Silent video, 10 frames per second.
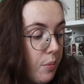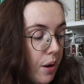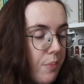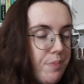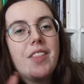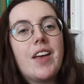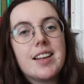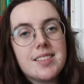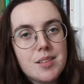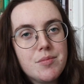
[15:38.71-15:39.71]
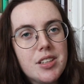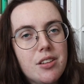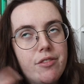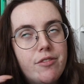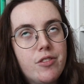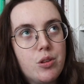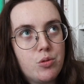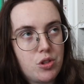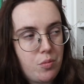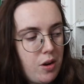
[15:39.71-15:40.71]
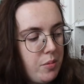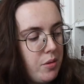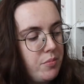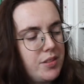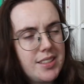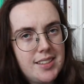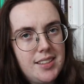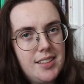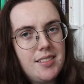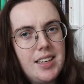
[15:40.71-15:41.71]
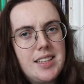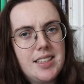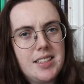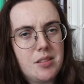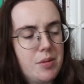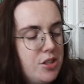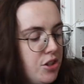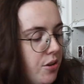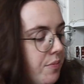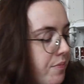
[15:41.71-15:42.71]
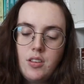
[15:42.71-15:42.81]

but that seems like a future problem, doesn't it? It did to me too.